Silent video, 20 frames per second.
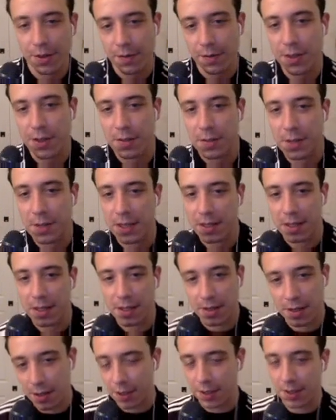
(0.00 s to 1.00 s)
first ability
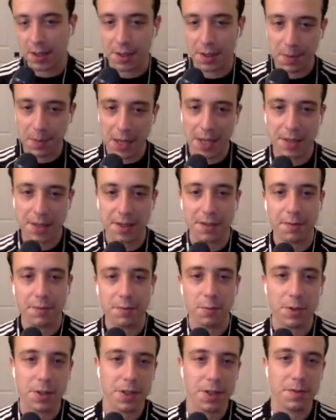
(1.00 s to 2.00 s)
is it just has a passive,
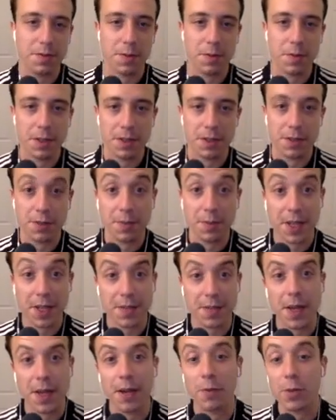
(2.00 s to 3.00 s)
which gives you +2 max
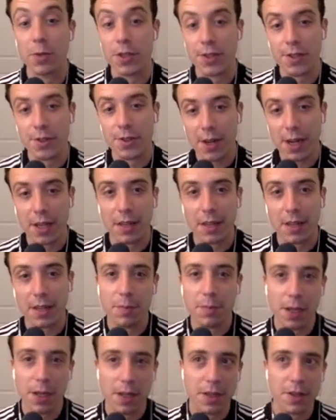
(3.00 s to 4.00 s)
mana, which is great,
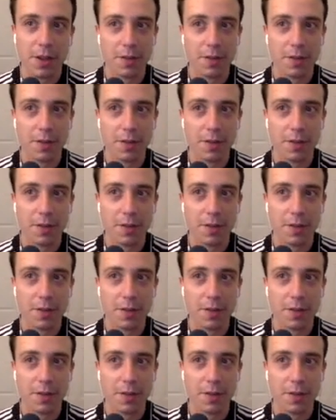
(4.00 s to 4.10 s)
but you